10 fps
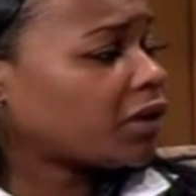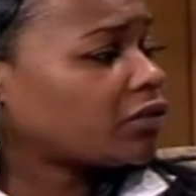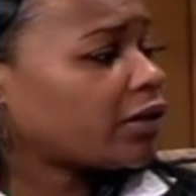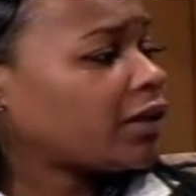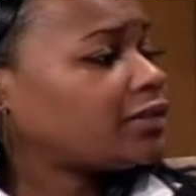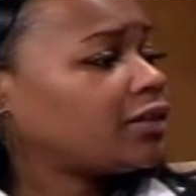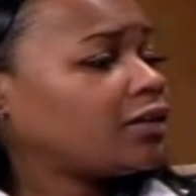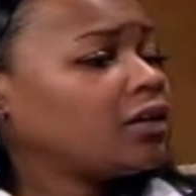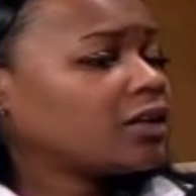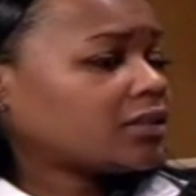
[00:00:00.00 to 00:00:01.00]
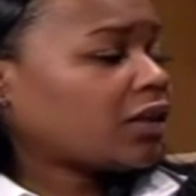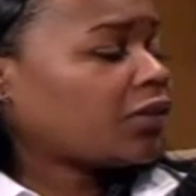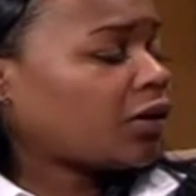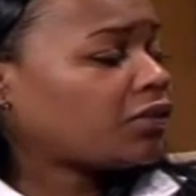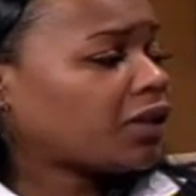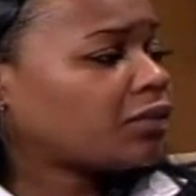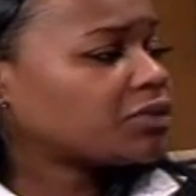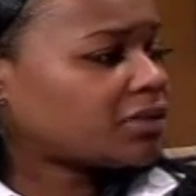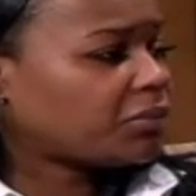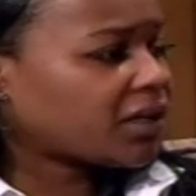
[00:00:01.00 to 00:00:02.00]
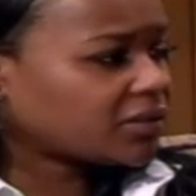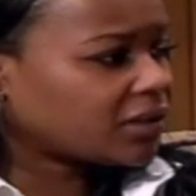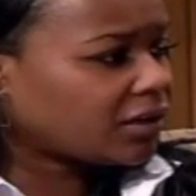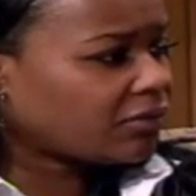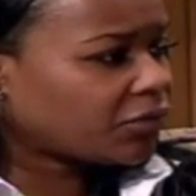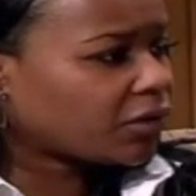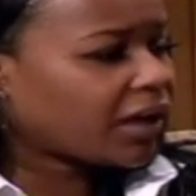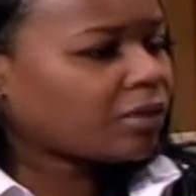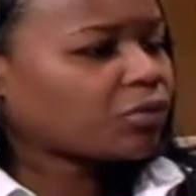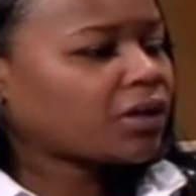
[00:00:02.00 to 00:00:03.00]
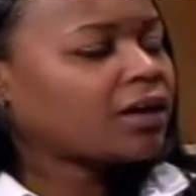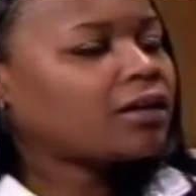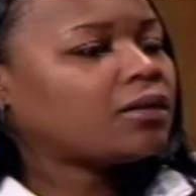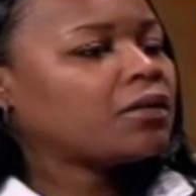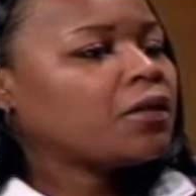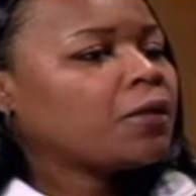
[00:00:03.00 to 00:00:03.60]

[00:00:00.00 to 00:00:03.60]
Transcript: I tried to because I thought that it was the best thing for Gabrielle